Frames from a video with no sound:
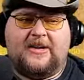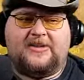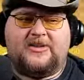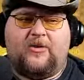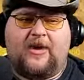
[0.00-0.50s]

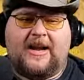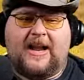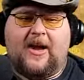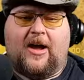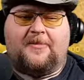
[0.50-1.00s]
So right
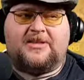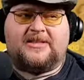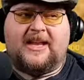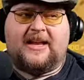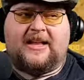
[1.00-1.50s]
now, I'm
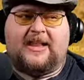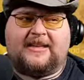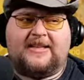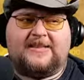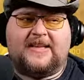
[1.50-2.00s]
just kind of
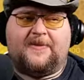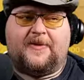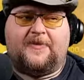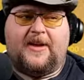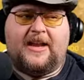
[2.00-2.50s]
collecting stuff for
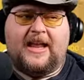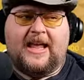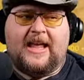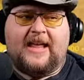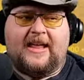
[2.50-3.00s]
fun.
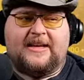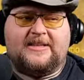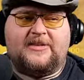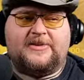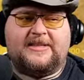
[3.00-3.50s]
I
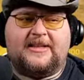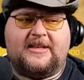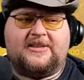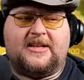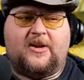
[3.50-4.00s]
do see
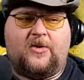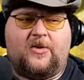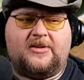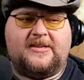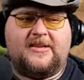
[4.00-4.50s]
there's a
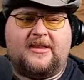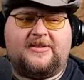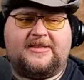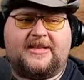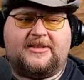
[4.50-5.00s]
whole another
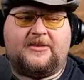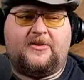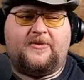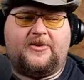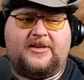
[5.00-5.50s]
section
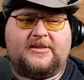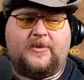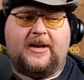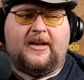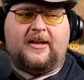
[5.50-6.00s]
over this
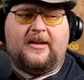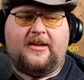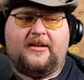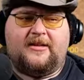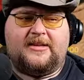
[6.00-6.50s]
way.
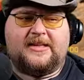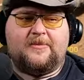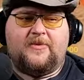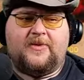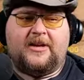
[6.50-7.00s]
Let's
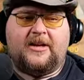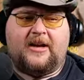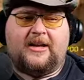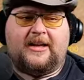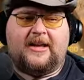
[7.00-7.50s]
come over here
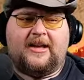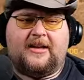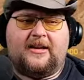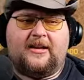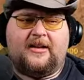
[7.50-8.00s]
and get
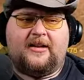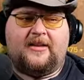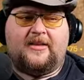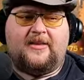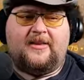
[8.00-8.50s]

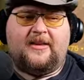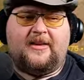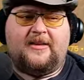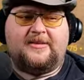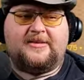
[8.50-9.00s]

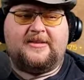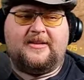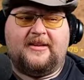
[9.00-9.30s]
these.